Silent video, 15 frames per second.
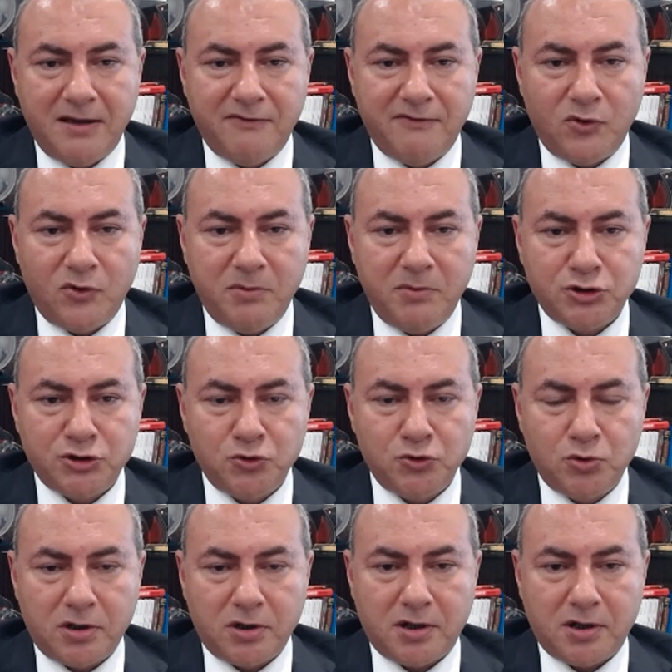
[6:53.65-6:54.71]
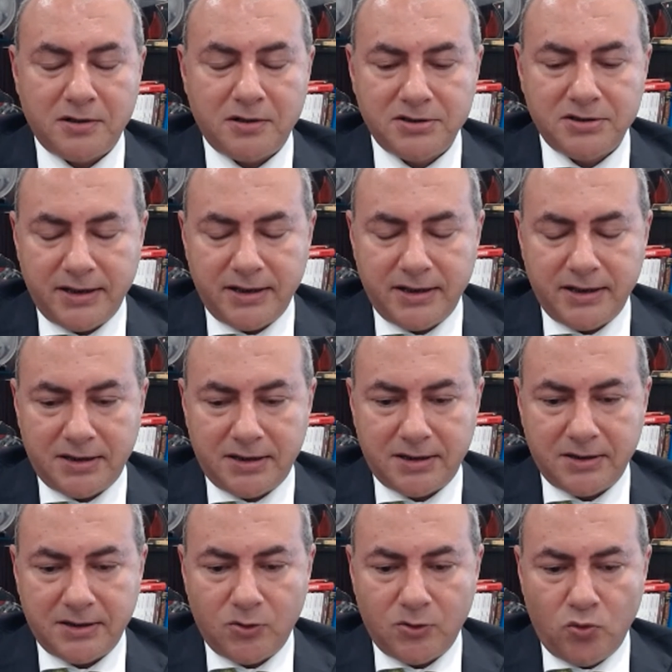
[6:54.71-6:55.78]
So we made sure that
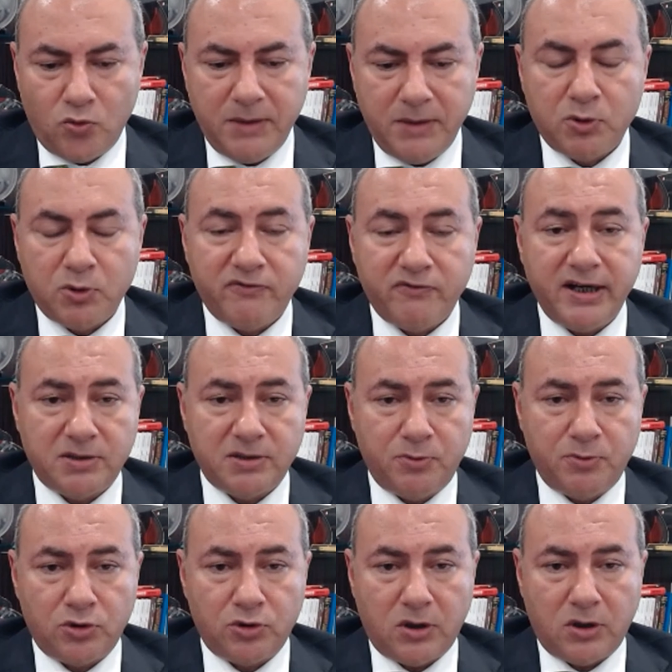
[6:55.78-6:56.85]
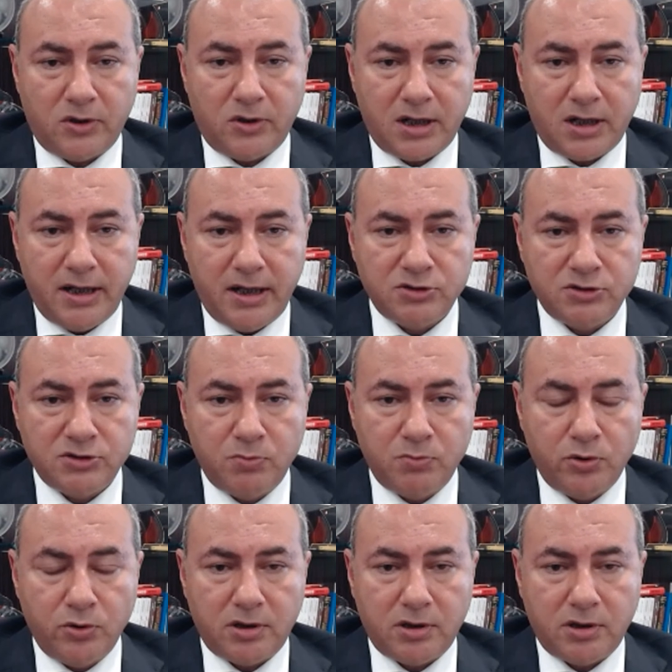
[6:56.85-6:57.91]
we provide support to our clients,
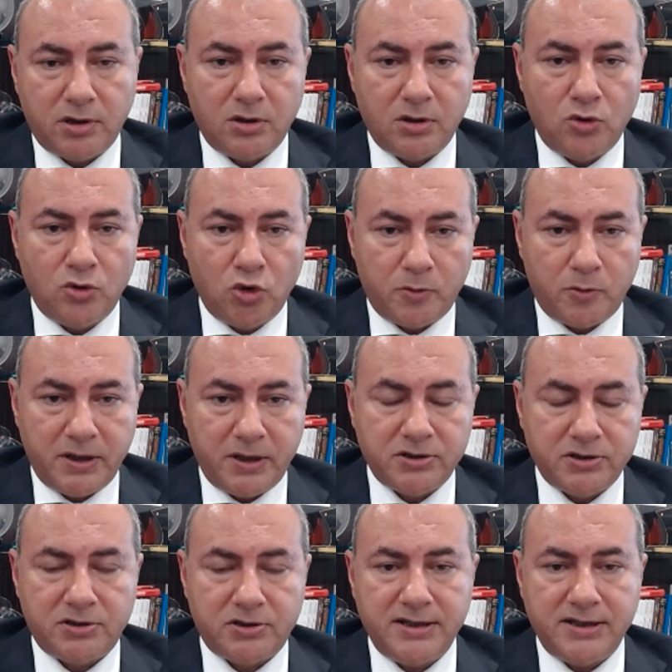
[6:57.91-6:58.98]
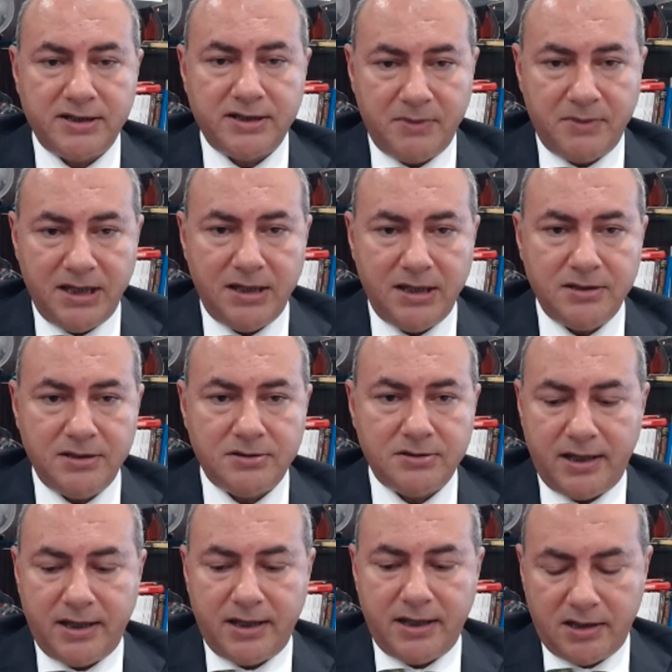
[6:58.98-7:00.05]
both corporates, SMEs,
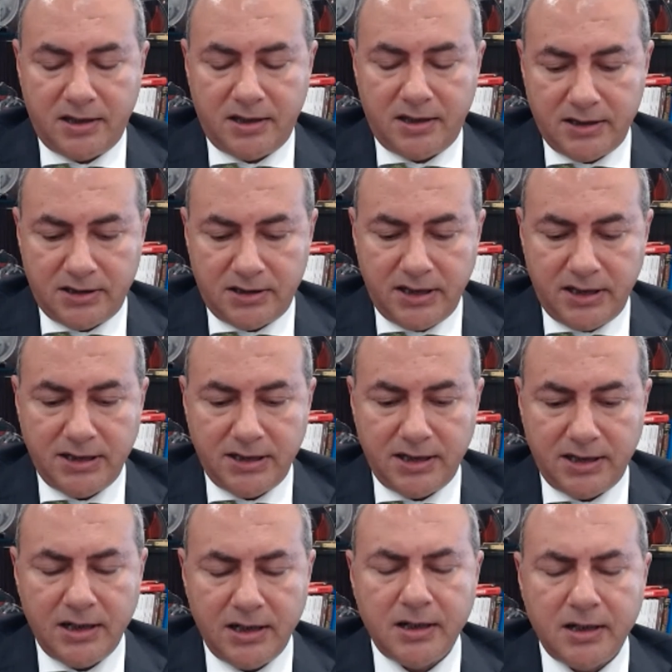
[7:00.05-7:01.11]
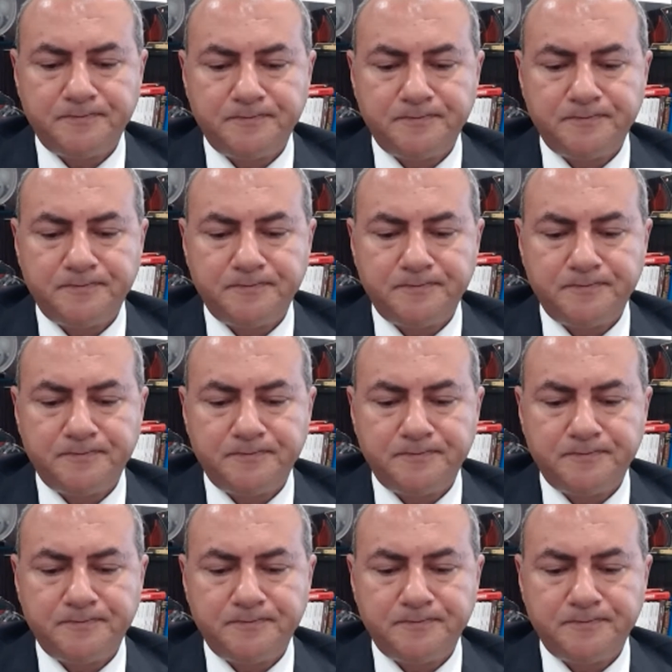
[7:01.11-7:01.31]
and retail,